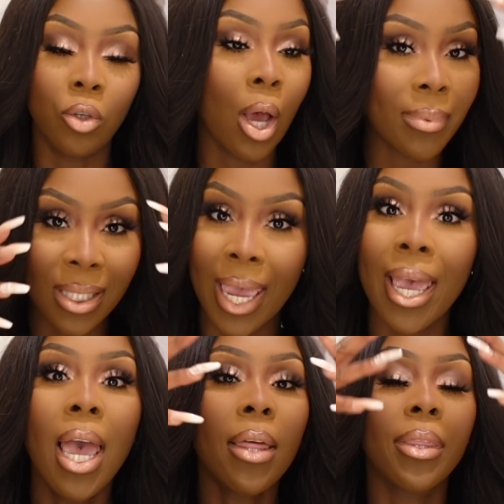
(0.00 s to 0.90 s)
you know what I'm
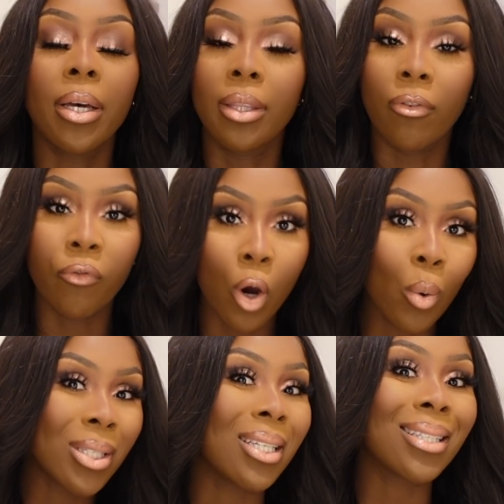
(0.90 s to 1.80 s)
saying, the
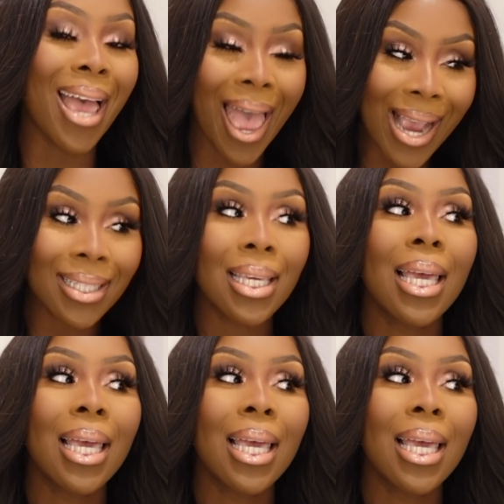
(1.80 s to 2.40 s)
fro is intact.